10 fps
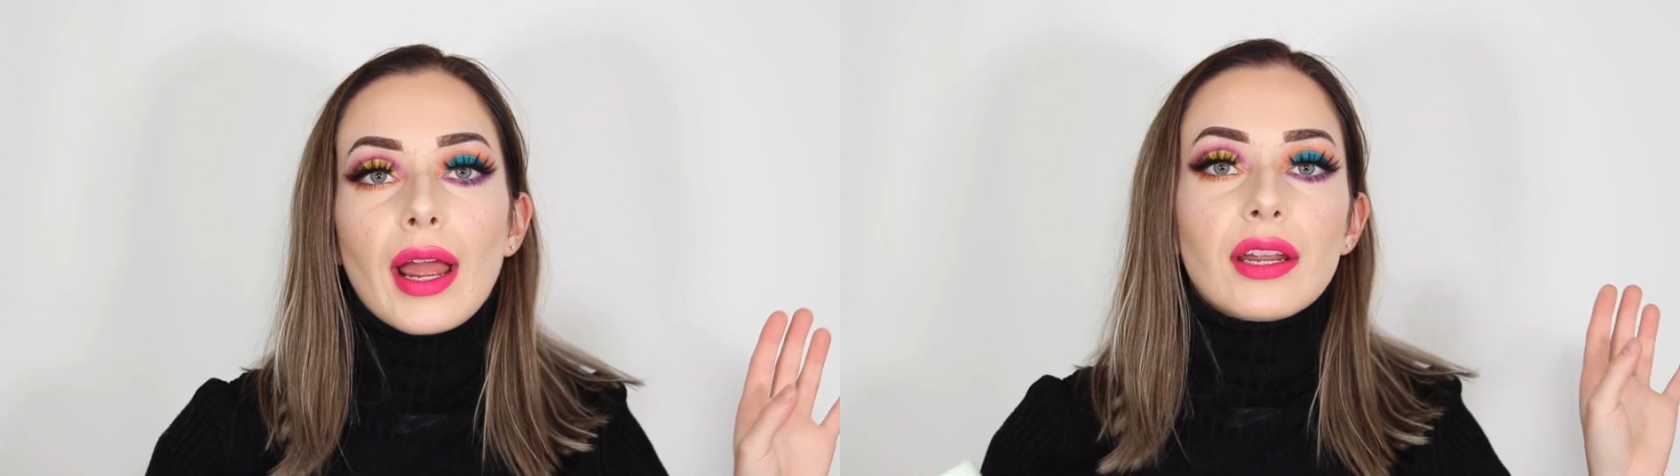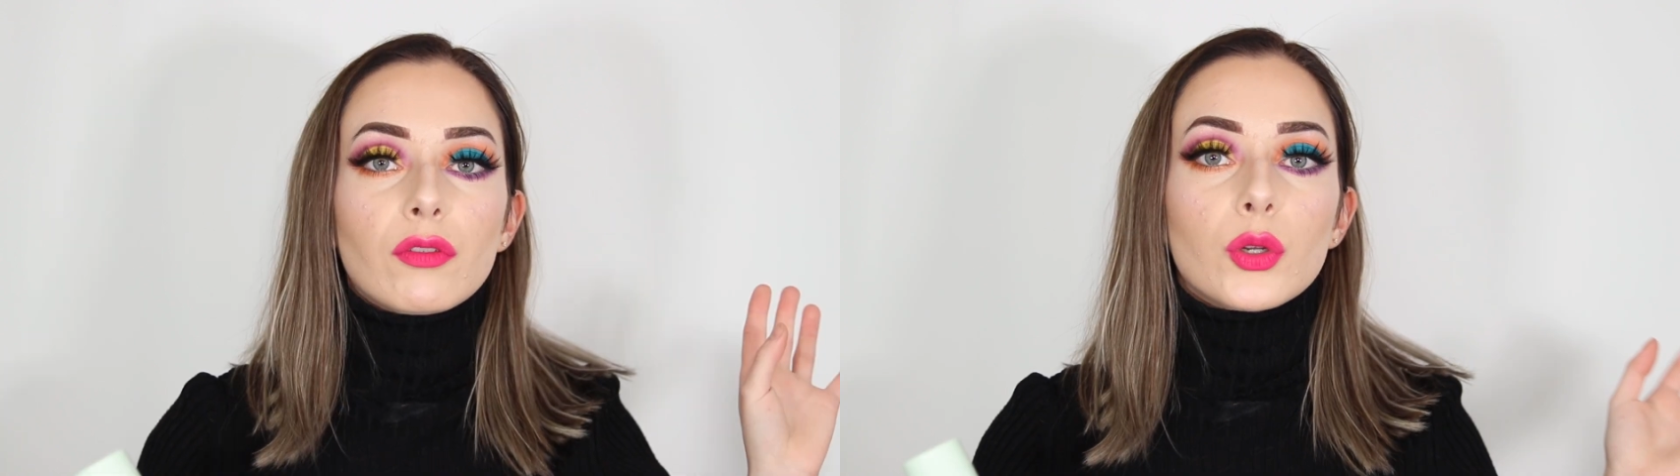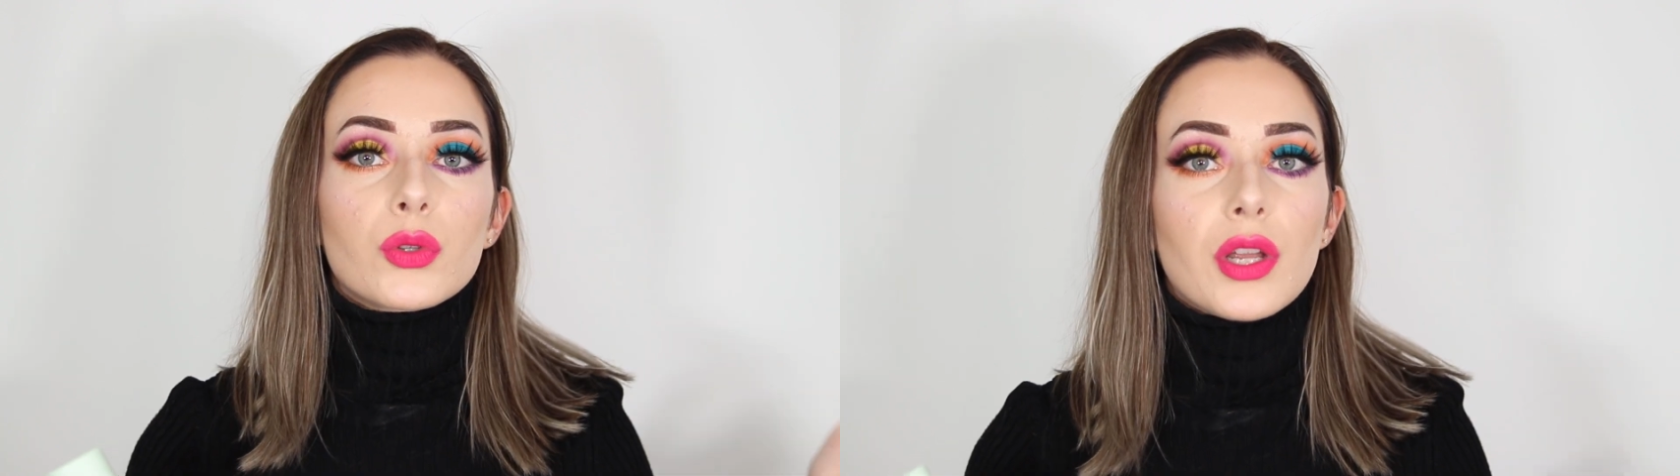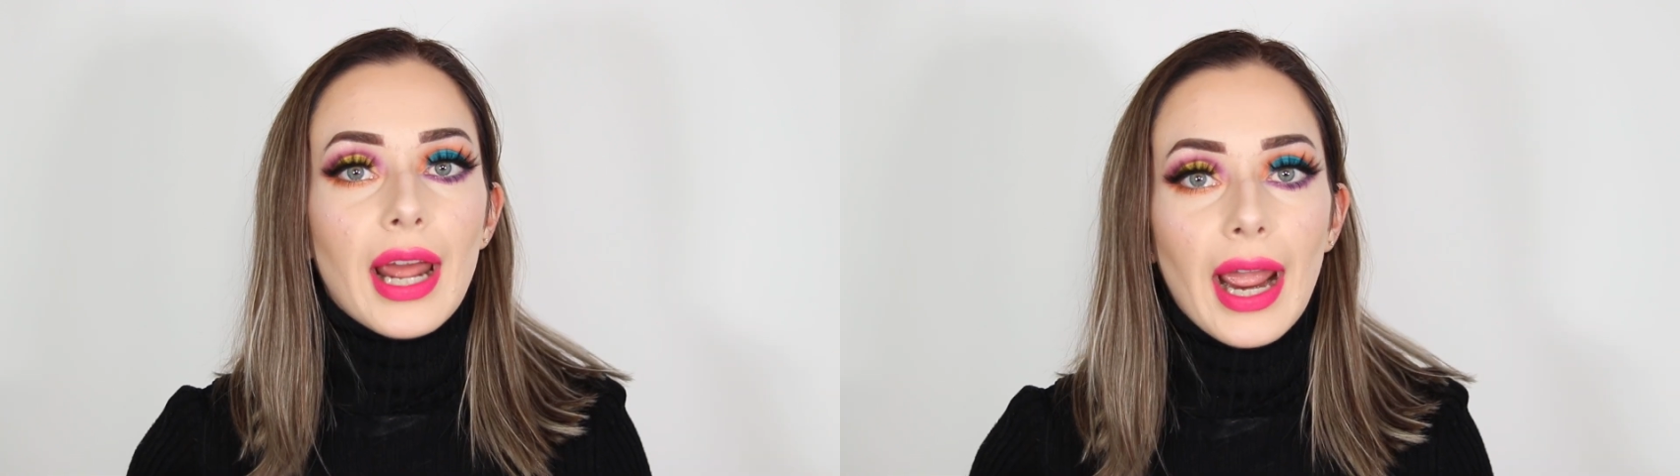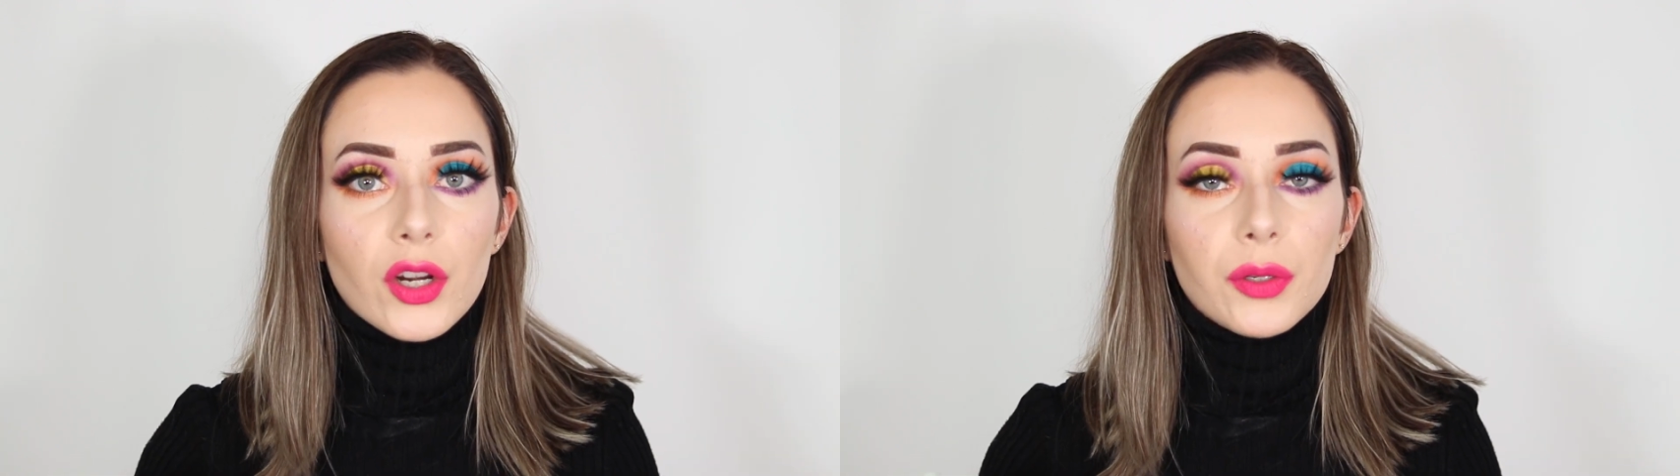I never used an
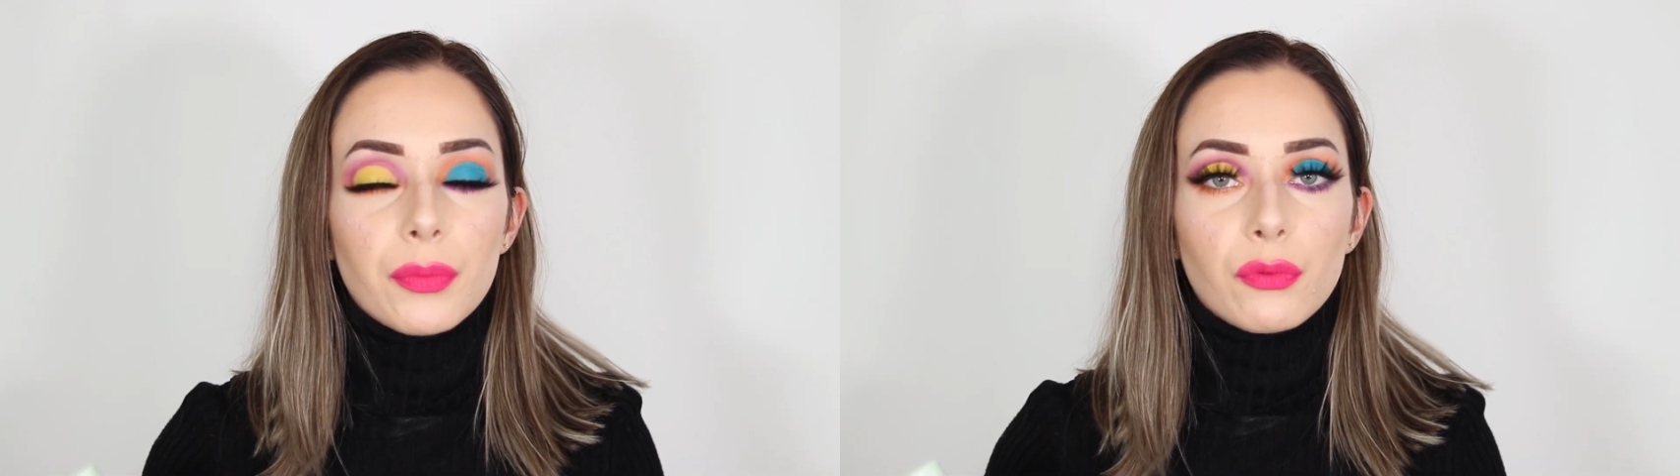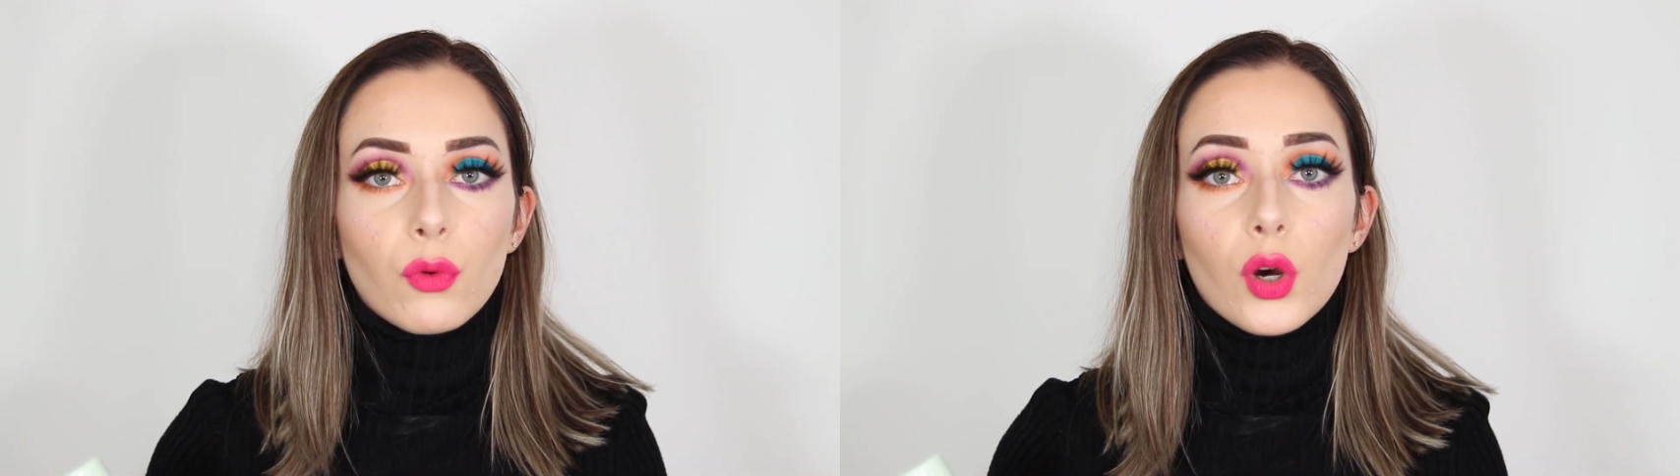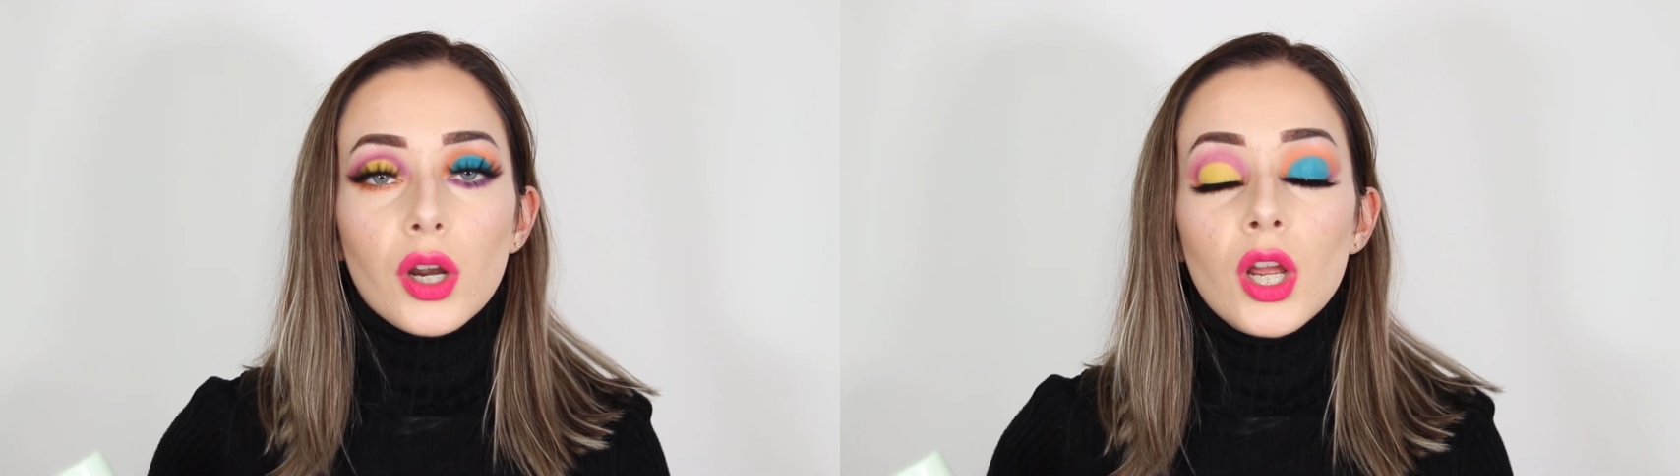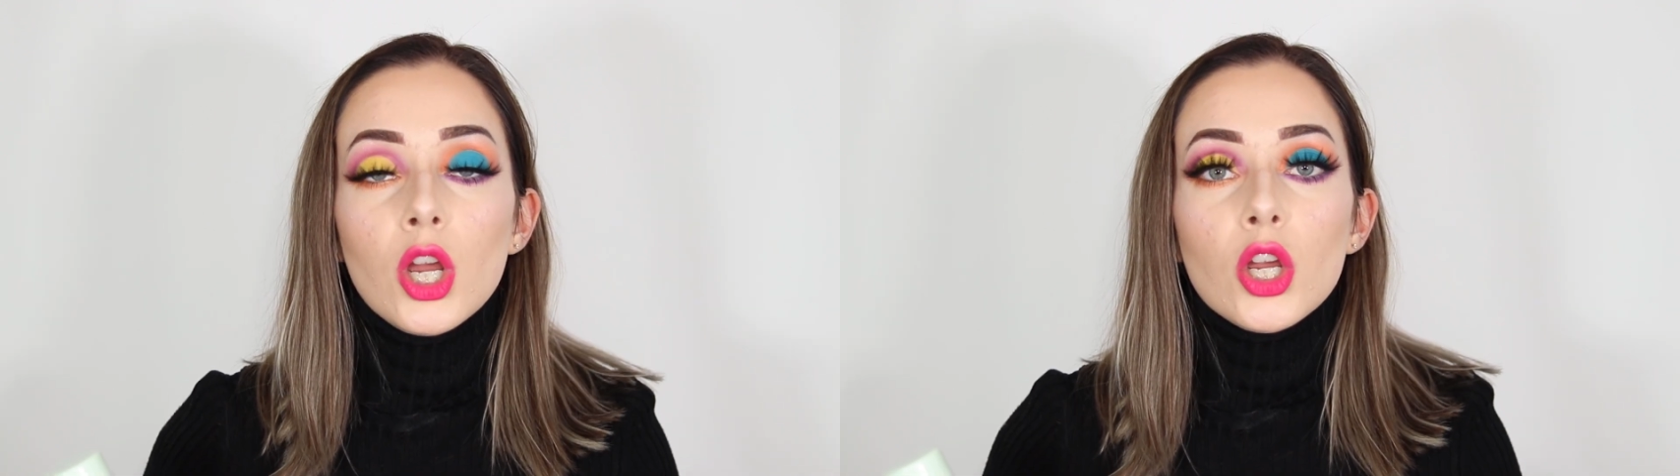iron before.